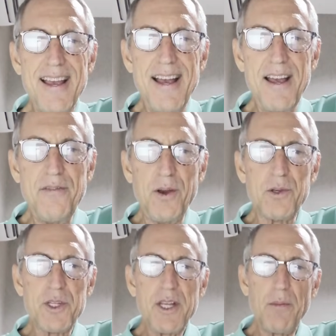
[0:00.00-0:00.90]
Hey
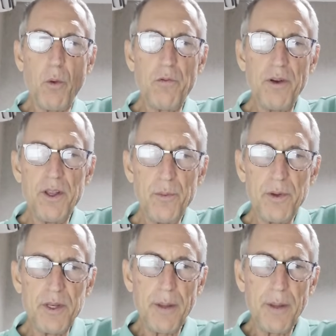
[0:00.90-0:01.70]
folks, Tom Norfleet with